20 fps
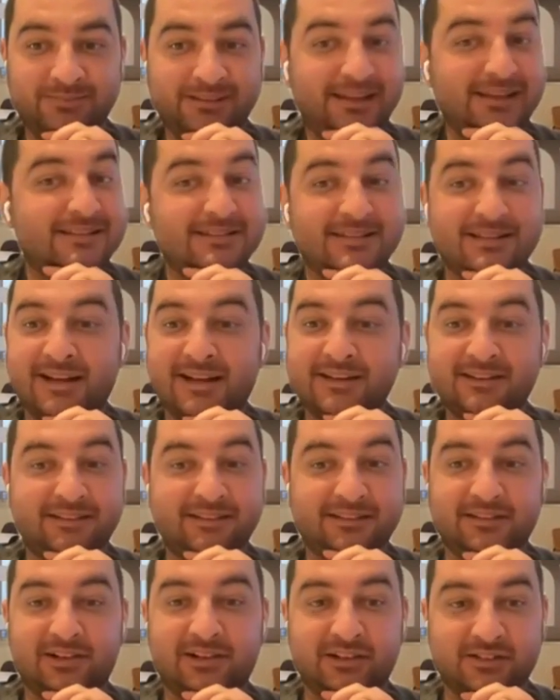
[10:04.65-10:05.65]
It's not a
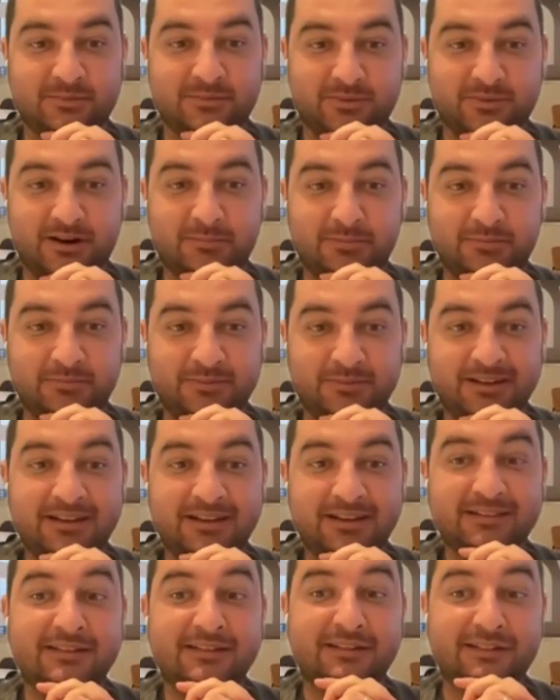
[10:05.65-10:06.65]
technology problem.
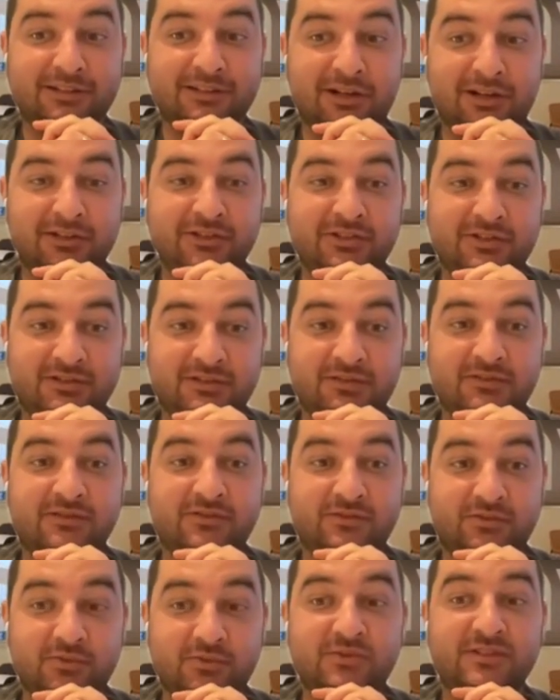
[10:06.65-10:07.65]
The technology
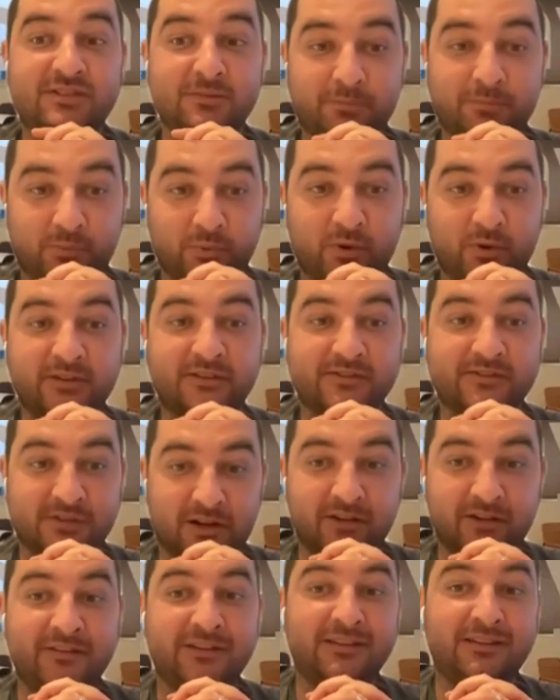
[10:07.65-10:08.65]
should support
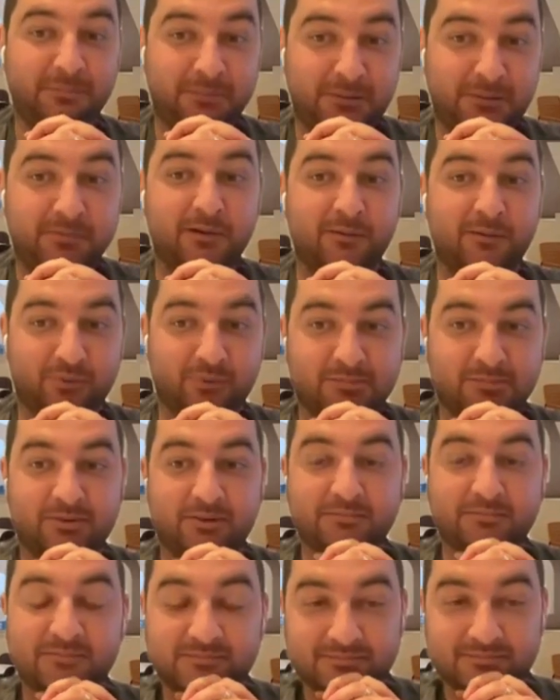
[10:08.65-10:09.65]
solving the people
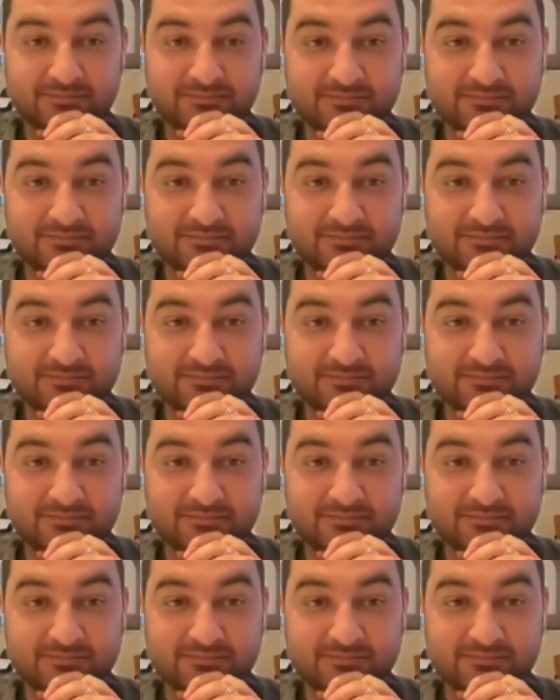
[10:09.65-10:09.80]
problem.